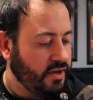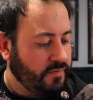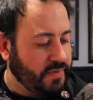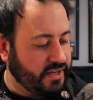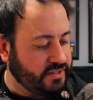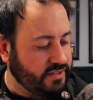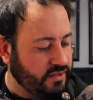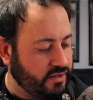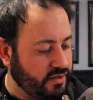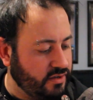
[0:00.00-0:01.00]
because
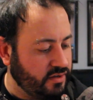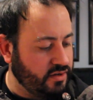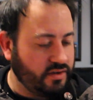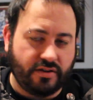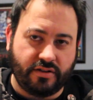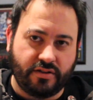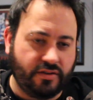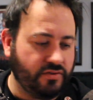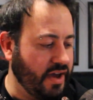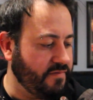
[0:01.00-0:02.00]

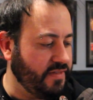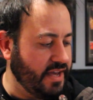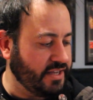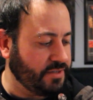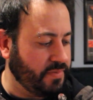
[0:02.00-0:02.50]
you have this,